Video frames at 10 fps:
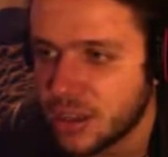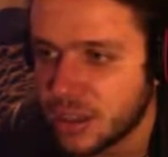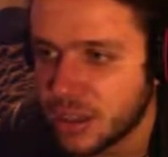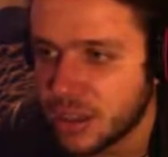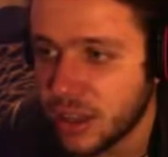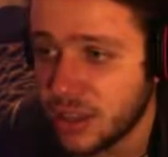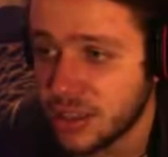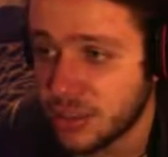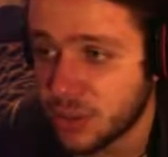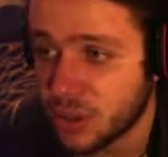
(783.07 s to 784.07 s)
G getting
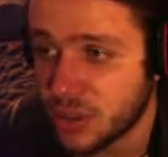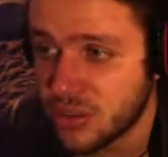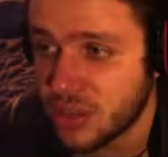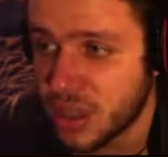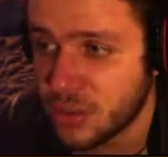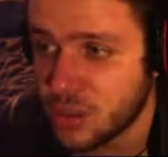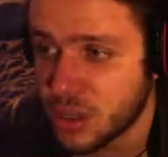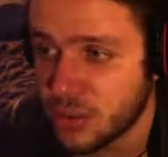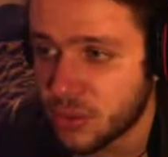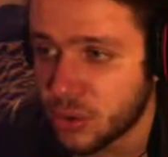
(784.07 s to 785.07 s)
some tons of damage
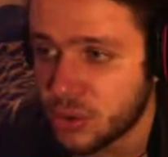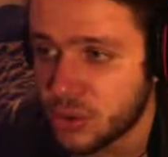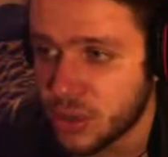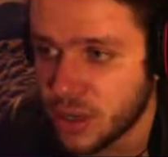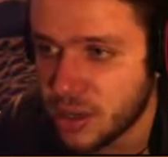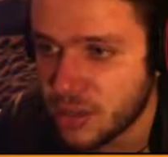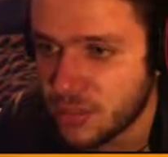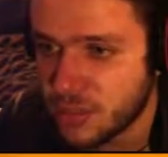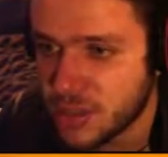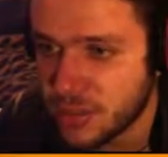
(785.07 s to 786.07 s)
there. I'm going to trade out
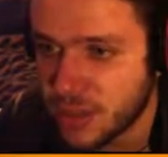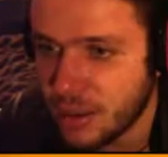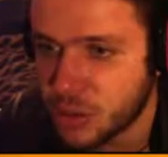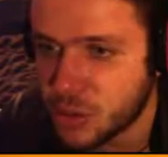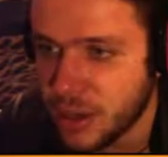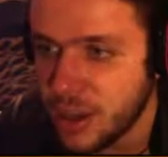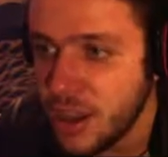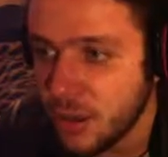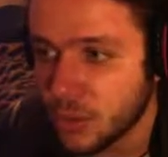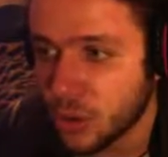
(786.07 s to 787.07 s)
some damage back.
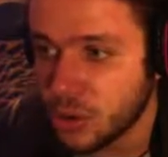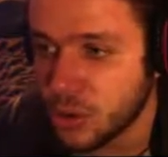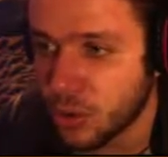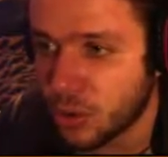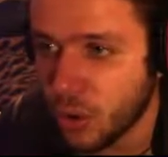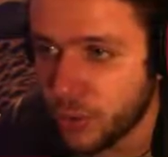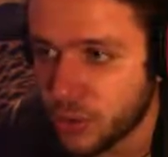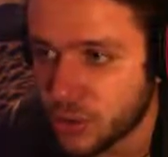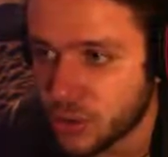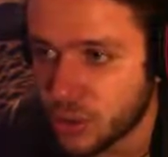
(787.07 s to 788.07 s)
I'm going to go go
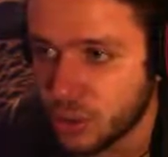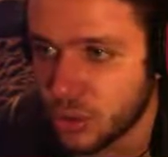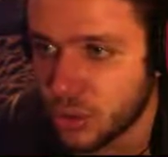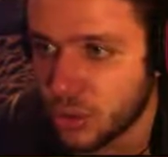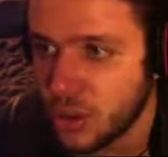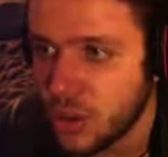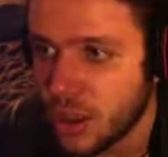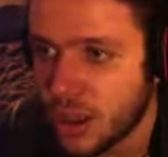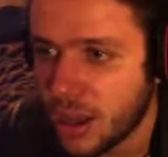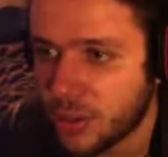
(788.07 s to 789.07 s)
for the throat though.
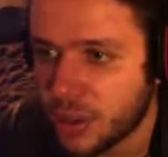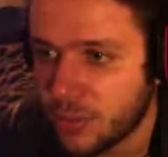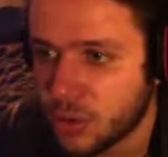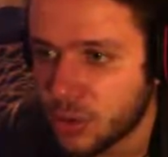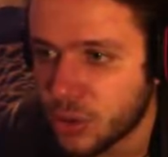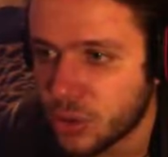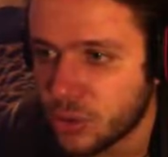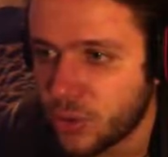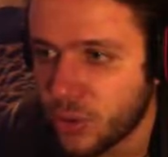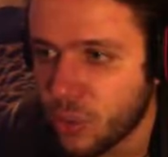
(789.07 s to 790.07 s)
Uh, but I'm not going
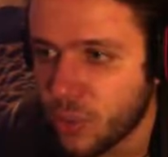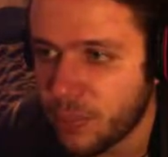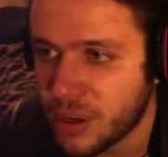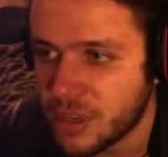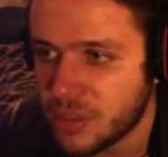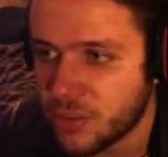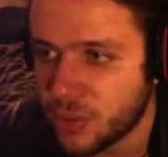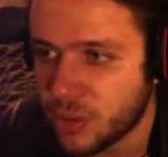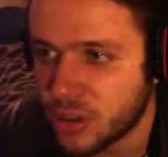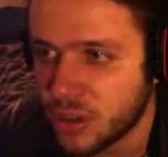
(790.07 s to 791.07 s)
to follow up my team
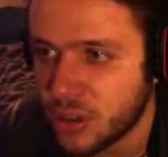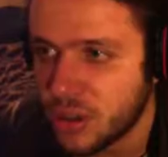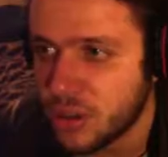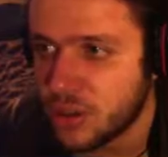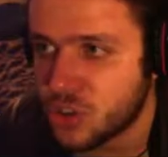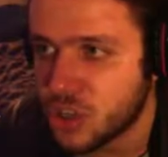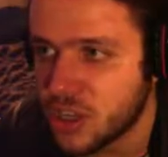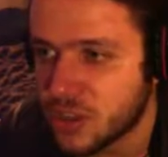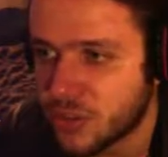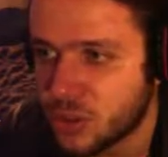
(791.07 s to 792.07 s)
for the
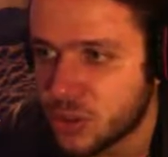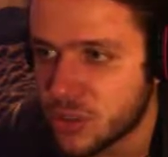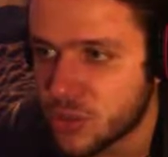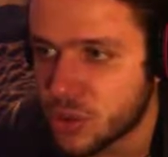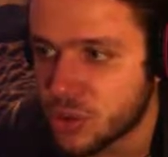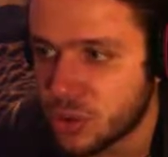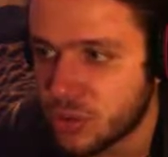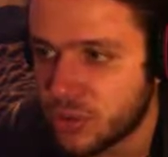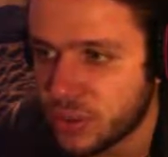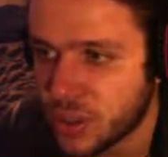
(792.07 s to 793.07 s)
chase of Qs. I'm just going
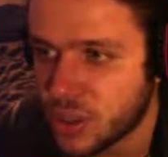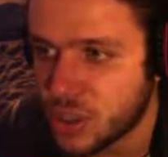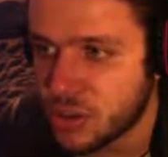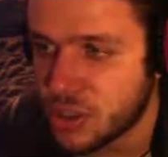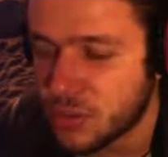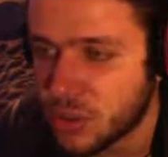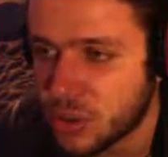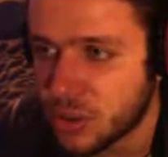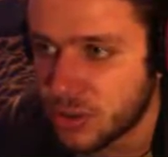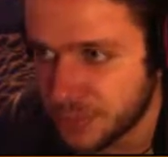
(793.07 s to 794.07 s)
to finish out the
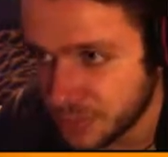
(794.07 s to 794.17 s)
Immortal.